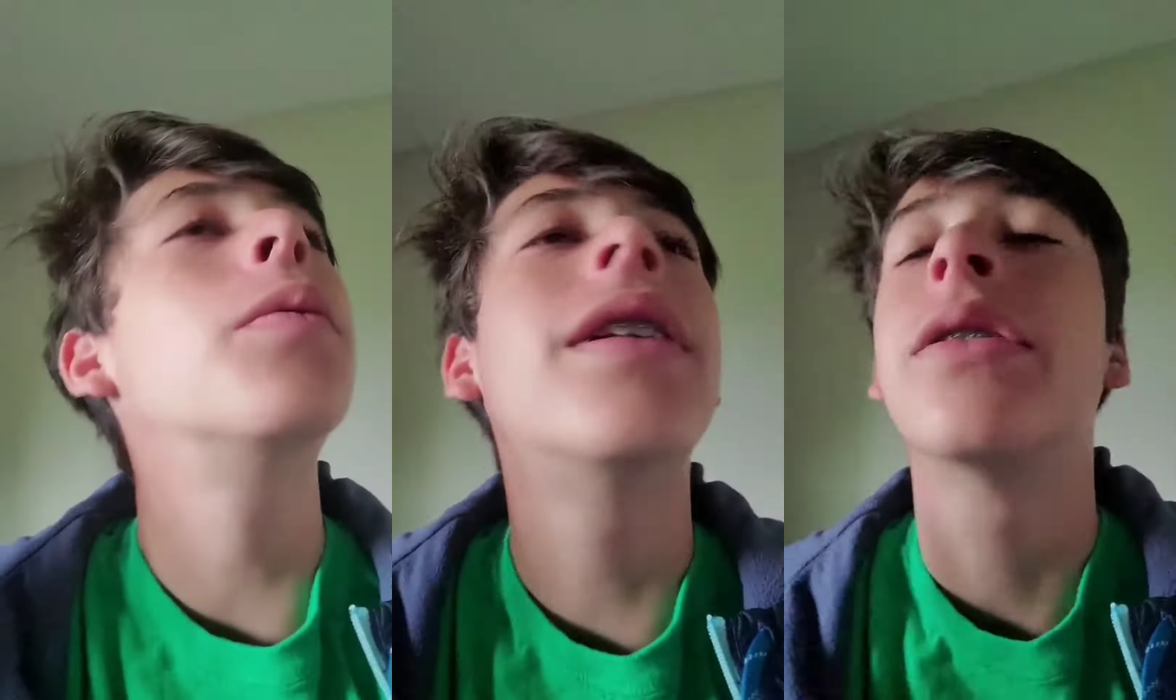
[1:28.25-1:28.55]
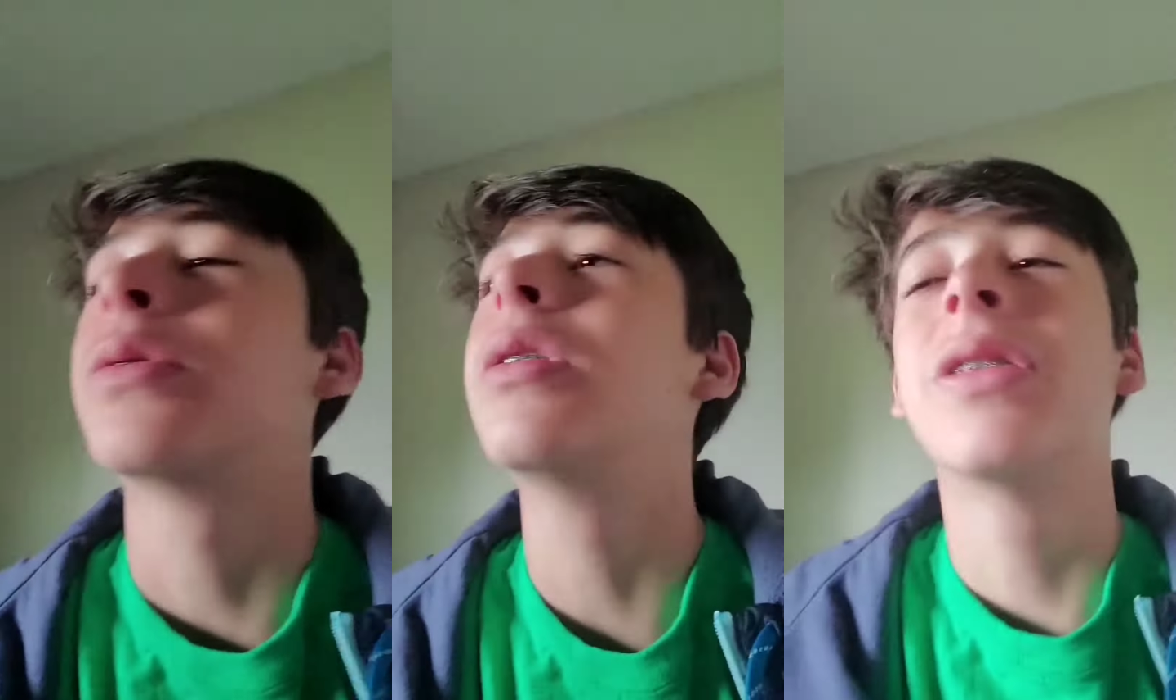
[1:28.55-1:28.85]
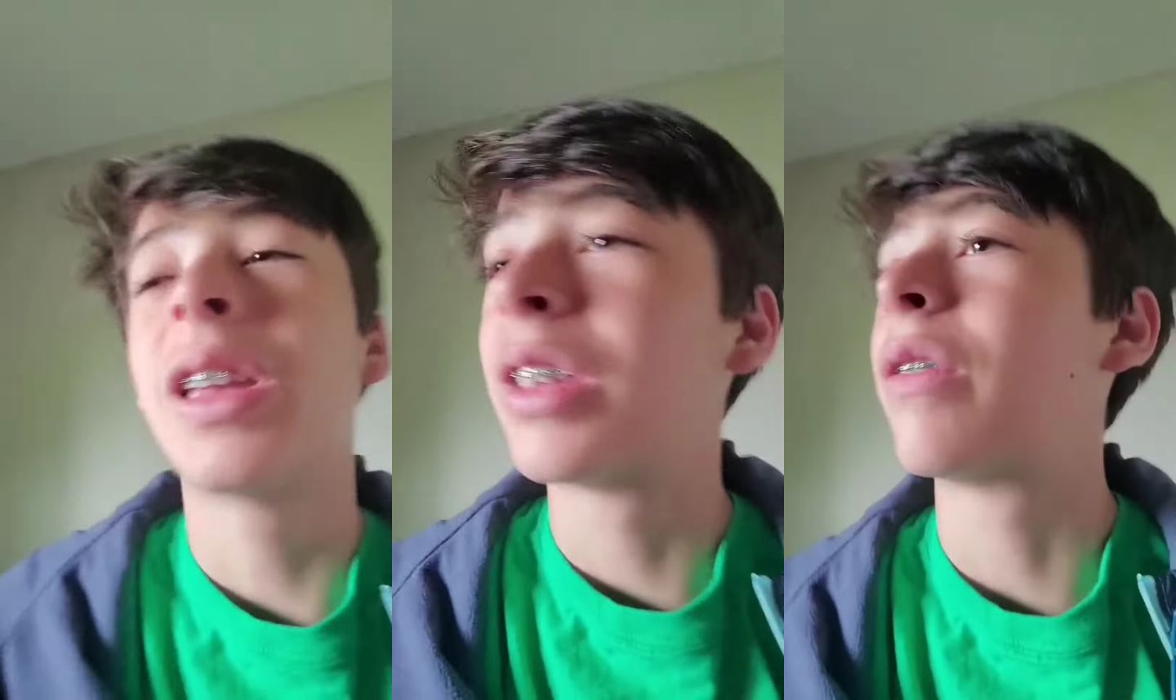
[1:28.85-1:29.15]
Everyone has
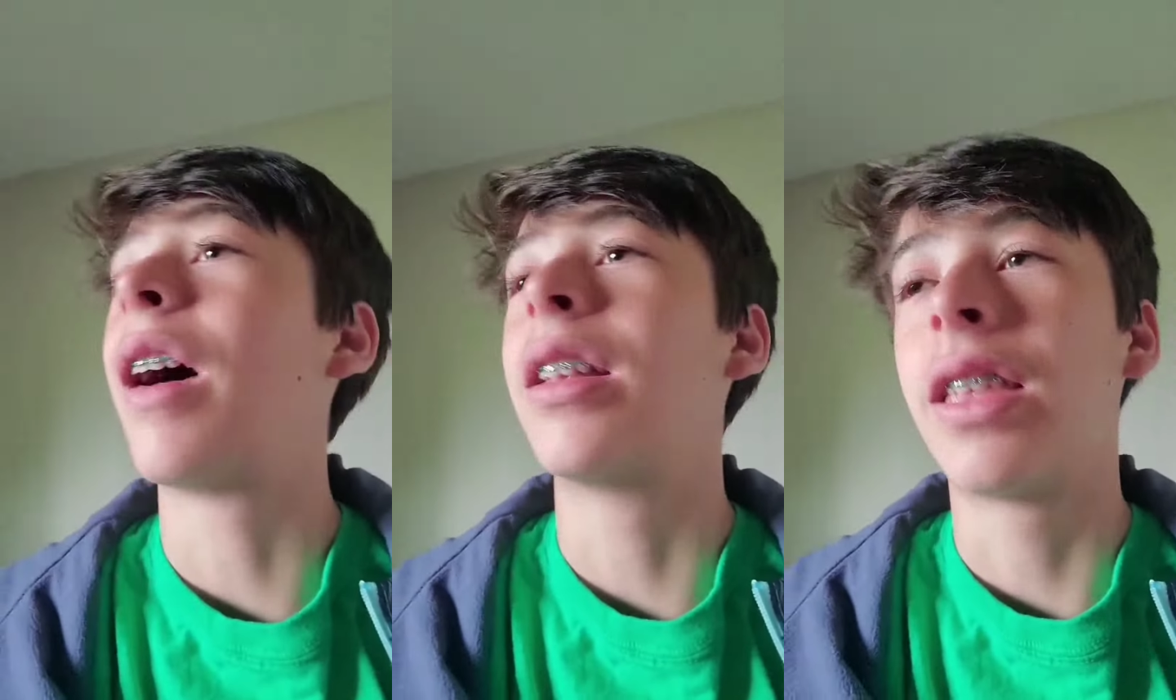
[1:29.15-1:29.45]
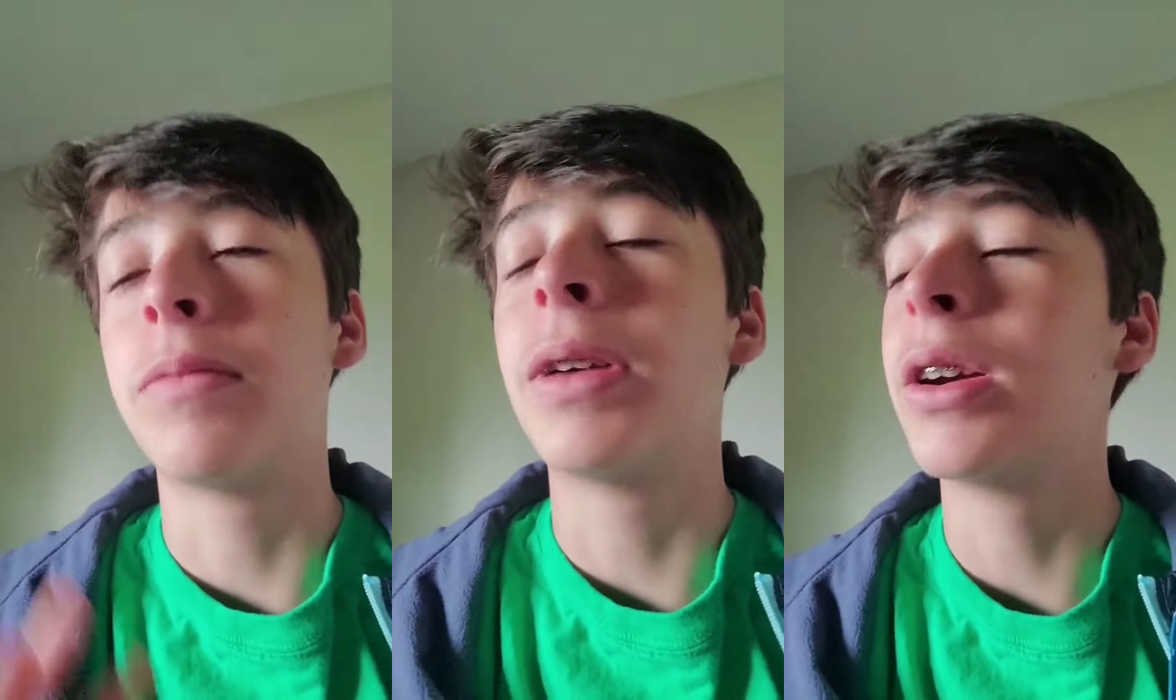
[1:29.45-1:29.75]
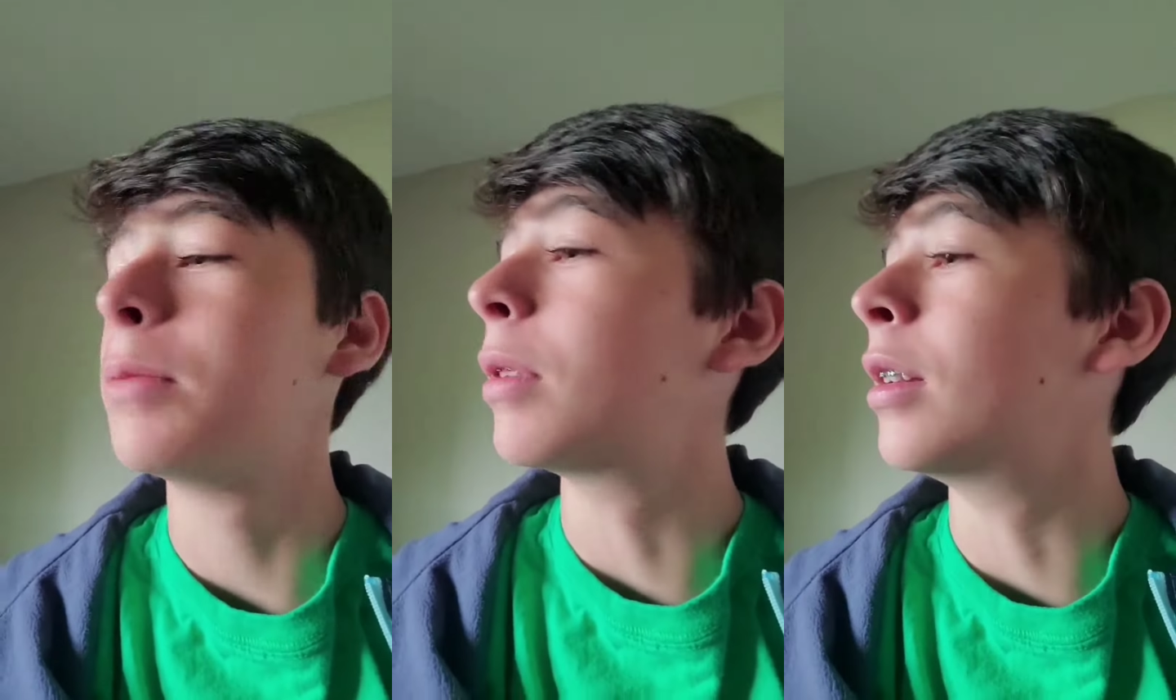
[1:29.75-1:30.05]
rings, it's fine,
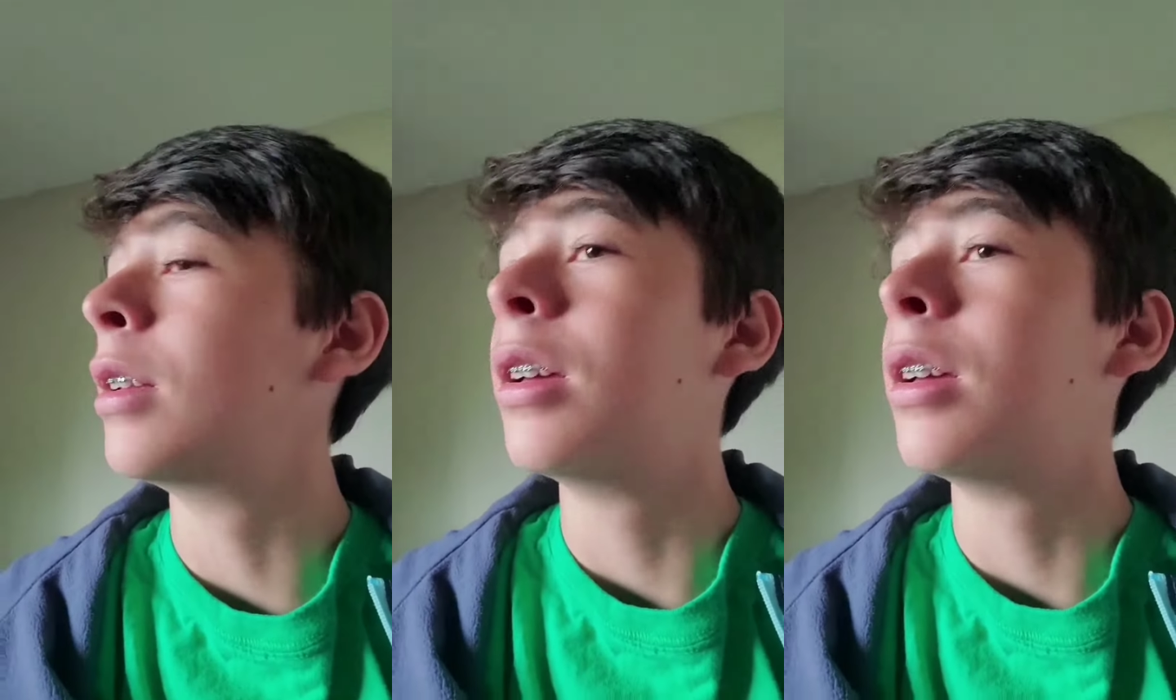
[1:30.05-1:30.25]
they're married,